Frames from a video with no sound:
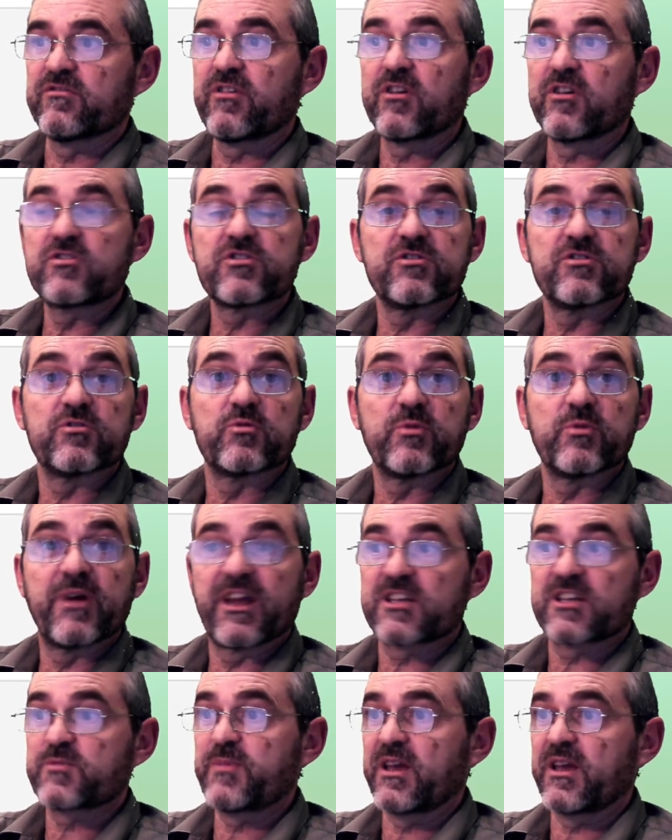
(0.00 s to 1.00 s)
function to
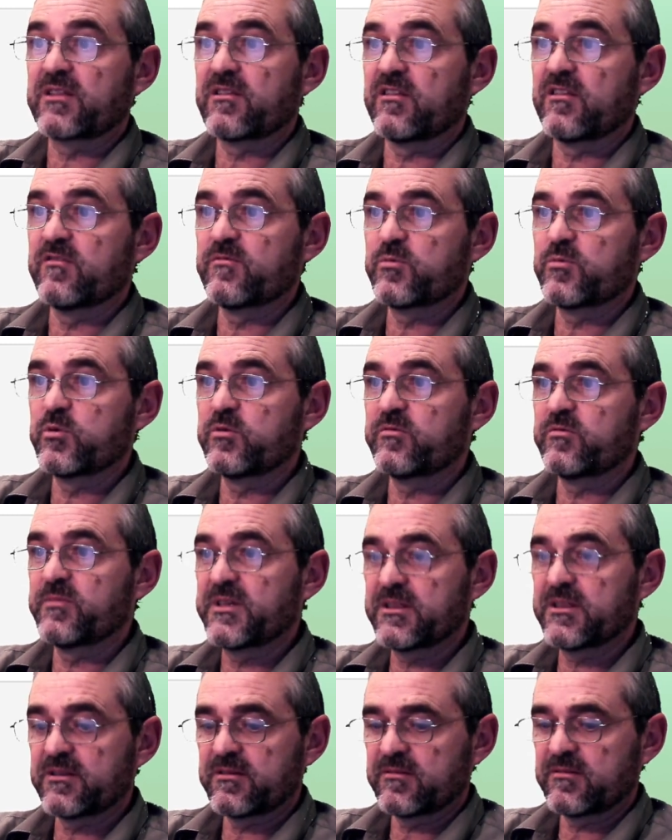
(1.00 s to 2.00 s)
expected
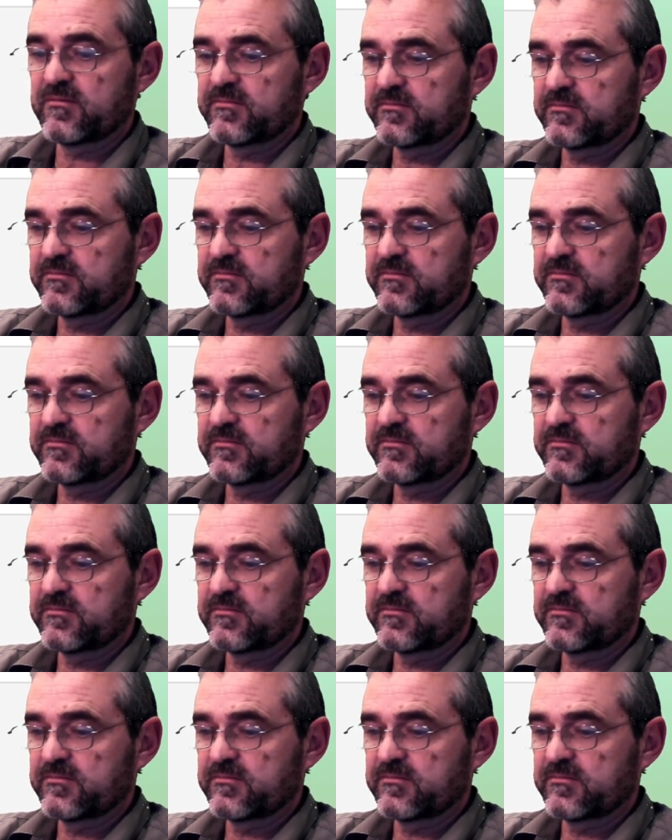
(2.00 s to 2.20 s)
improvement,